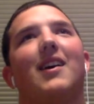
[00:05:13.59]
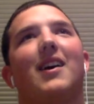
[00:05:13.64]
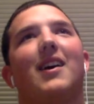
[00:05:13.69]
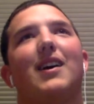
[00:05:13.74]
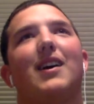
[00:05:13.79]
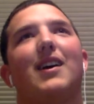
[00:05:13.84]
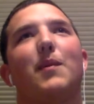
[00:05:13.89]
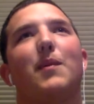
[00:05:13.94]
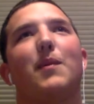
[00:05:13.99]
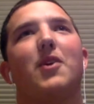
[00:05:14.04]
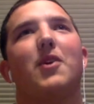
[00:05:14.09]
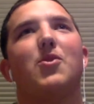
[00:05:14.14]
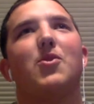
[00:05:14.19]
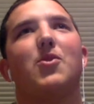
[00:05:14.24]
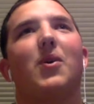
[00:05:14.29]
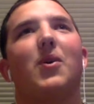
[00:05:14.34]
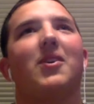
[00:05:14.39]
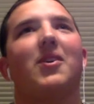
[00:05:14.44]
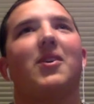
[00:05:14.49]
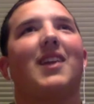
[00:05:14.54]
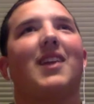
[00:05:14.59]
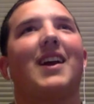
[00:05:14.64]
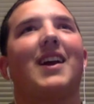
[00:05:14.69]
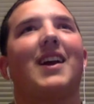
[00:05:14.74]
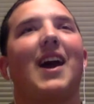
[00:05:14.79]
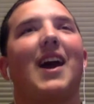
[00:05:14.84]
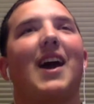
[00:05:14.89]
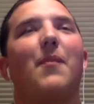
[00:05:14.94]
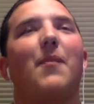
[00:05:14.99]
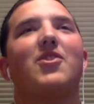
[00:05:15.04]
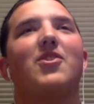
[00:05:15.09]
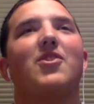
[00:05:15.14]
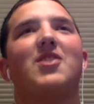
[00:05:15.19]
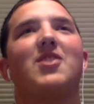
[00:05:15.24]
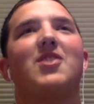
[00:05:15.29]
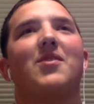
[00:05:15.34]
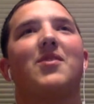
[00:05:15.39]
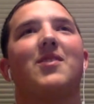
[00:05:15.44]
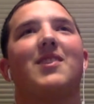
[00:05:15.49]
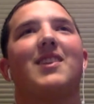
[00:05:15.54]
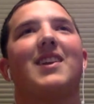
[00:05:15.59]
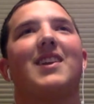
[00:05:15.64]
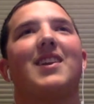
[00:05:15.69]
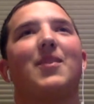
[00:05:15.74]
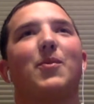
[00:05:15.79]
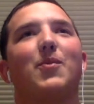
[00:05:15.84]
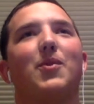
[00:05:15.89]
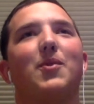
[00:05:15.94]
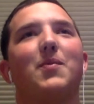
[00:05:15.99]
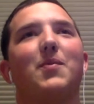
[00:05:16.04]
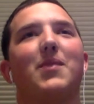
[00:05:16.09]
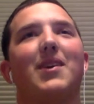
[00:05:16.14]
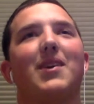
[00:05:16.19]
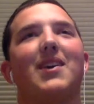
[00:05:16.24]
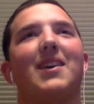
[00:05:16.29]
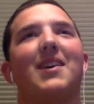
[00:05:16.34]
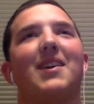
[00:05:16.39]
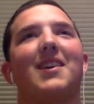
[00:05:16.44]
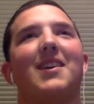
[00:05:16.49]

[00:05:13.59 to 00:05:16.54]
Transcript: I do wonder, like, how much different it would be,